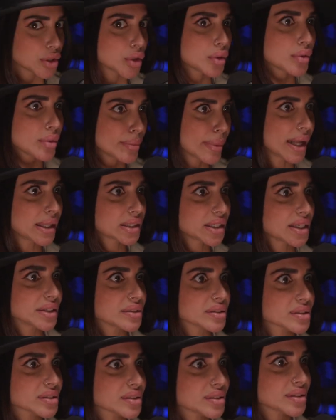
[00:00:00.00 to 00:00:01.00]
you're
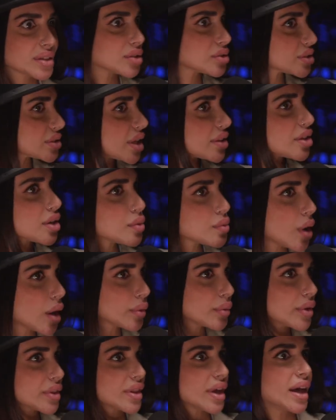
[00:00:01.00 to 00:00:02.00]
rebellious. There's nothing
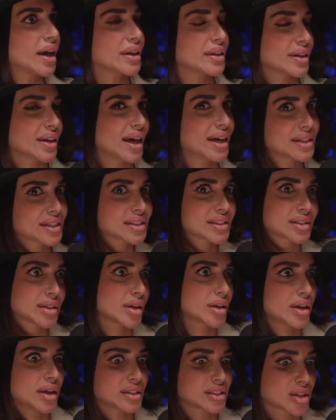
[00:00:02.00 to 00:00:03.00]
wrong with that. And it's
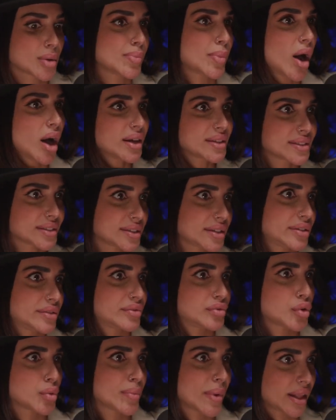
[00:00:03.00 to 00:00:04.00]
a
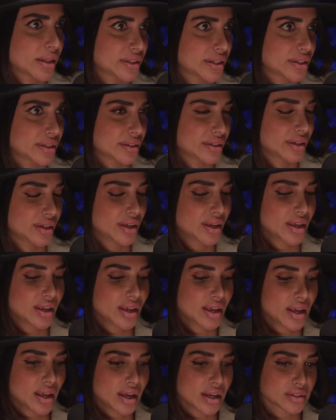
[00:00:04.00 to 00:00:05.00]
positive rebellion.
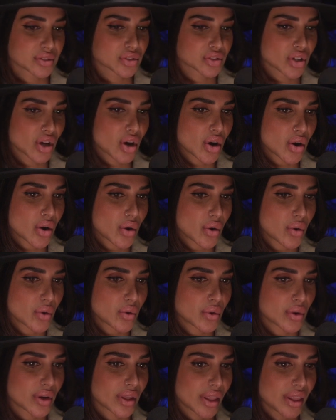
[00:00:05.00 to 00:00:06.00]

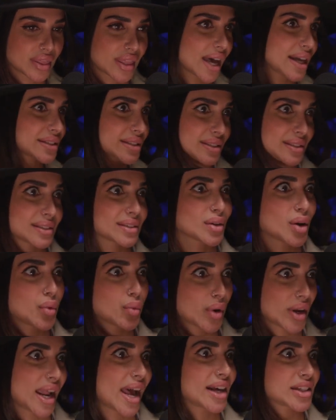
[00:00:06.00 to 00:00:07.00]
So that's
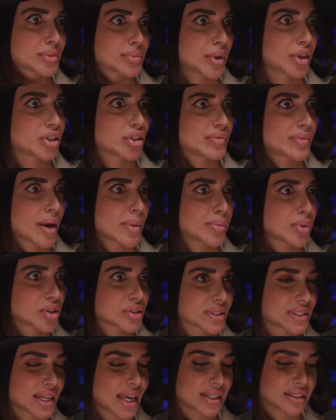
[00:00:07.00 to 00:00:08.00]
one aspect of my
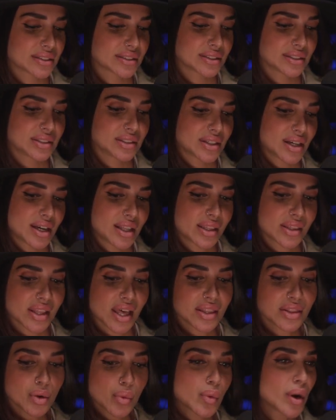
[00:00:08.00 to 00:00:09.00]
personality. And
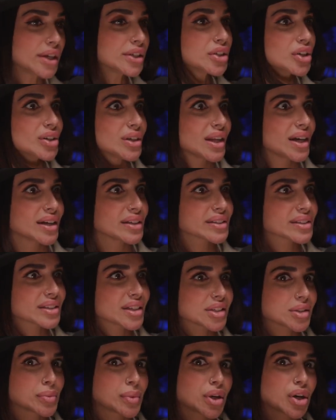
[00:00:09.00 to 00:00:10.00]
then the wanderlust
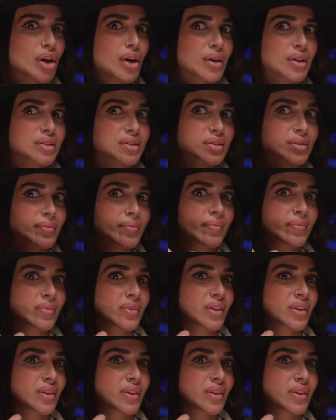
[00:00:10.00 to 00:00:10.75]
is because